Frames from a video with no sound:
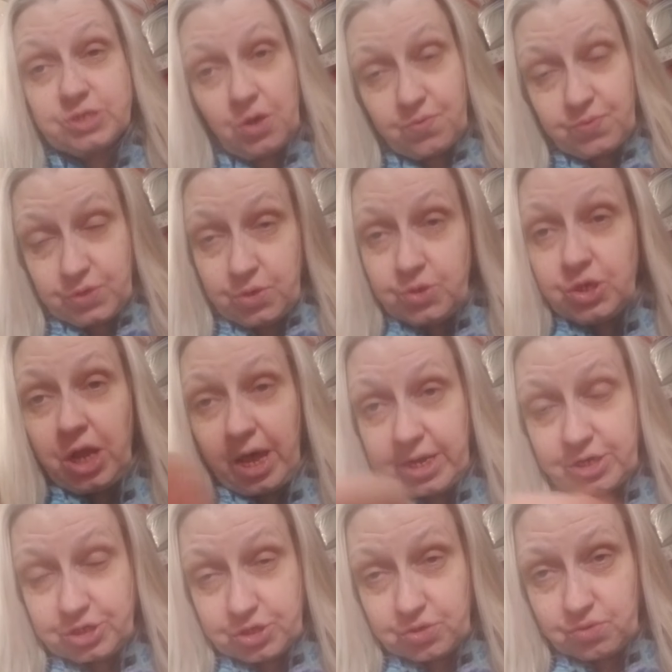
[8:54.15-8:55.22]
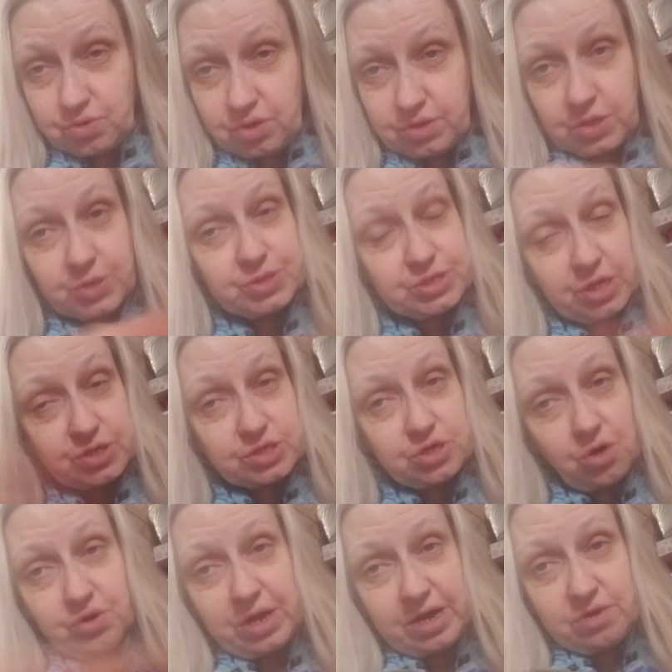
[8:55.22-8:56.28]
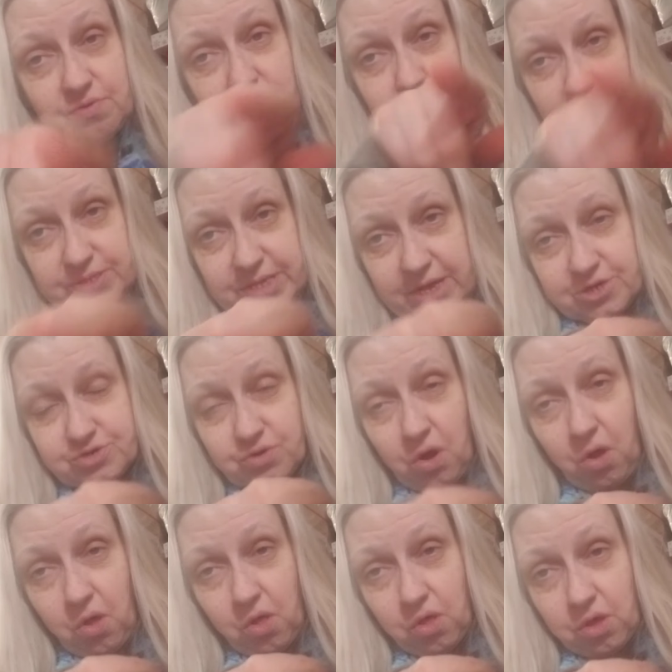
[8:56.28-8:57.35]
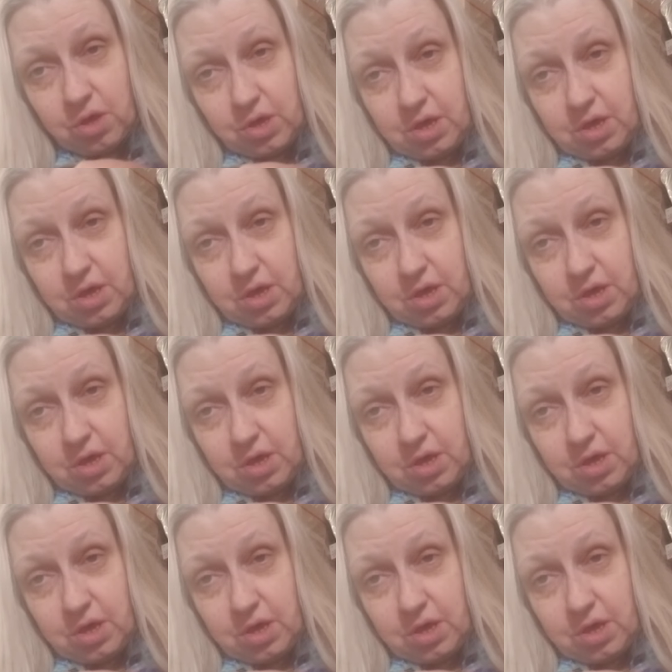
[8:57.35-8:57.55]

So if you'd like to, this doesn't go to anyone but that troll.